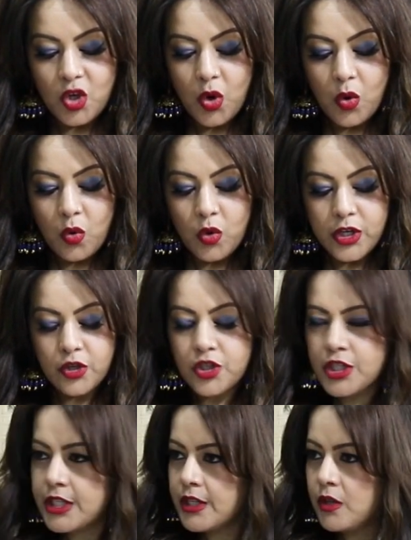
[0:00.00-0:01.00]
So you
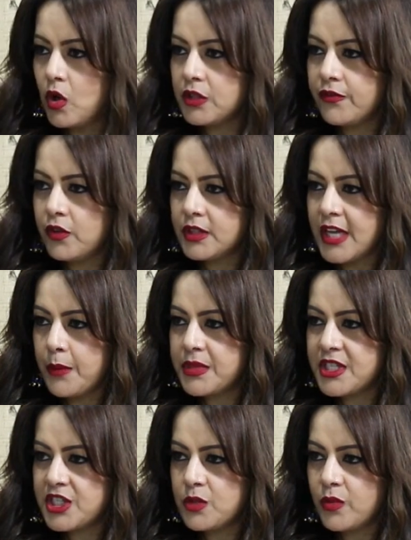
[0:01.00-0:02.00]
still hold a full-time
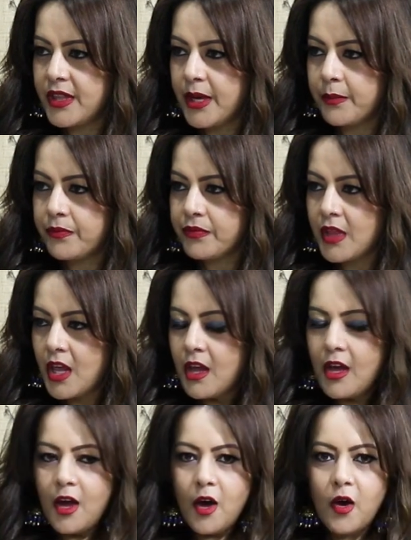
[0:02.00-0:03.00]
position with them?
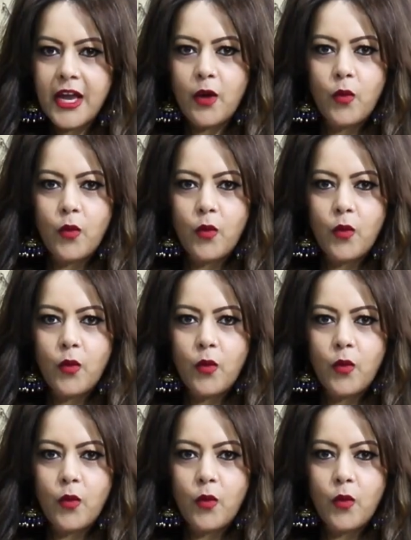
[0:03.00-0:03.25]
Okay.